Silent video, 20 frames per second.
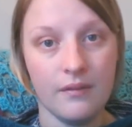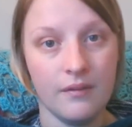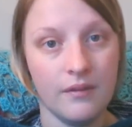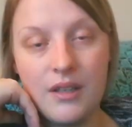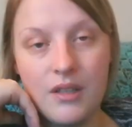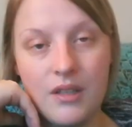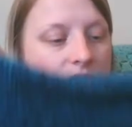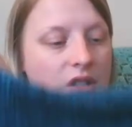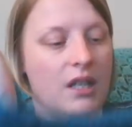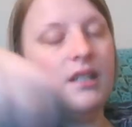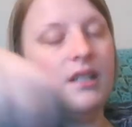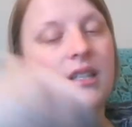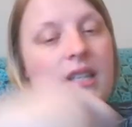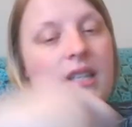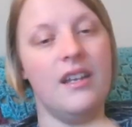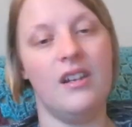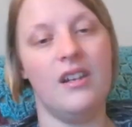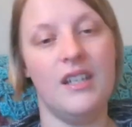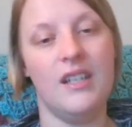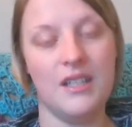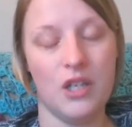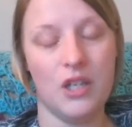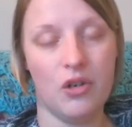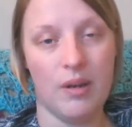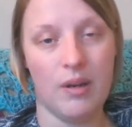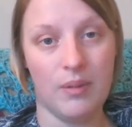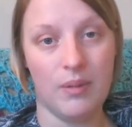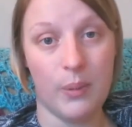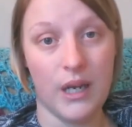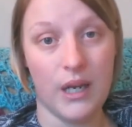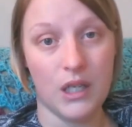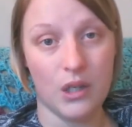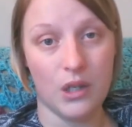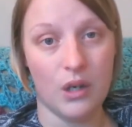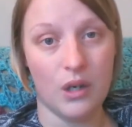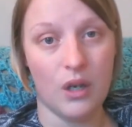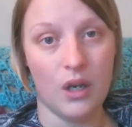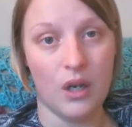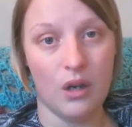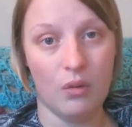Like, if you did see on Instagram the
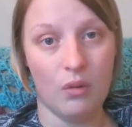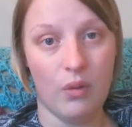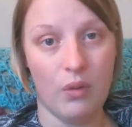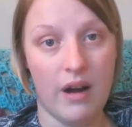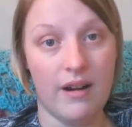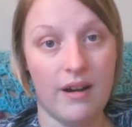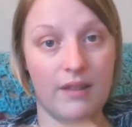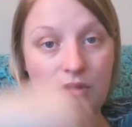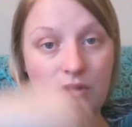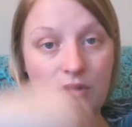picture where I've